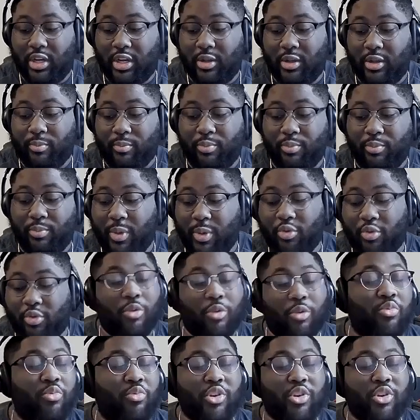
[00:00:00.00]
people don't
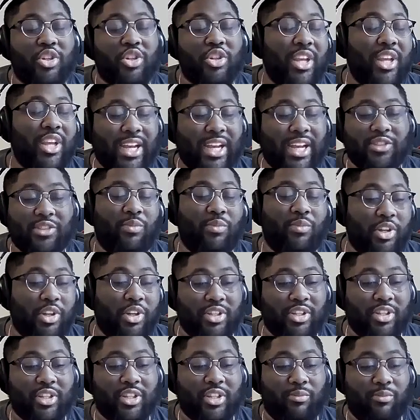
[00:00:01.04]
appreciate as much as
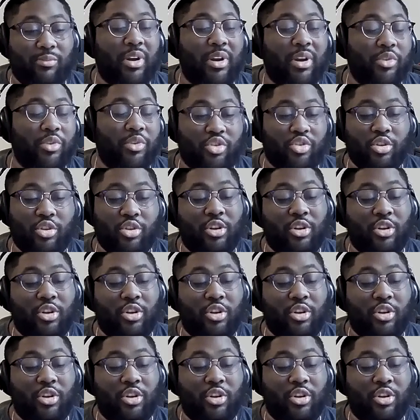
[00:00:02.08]
they probably should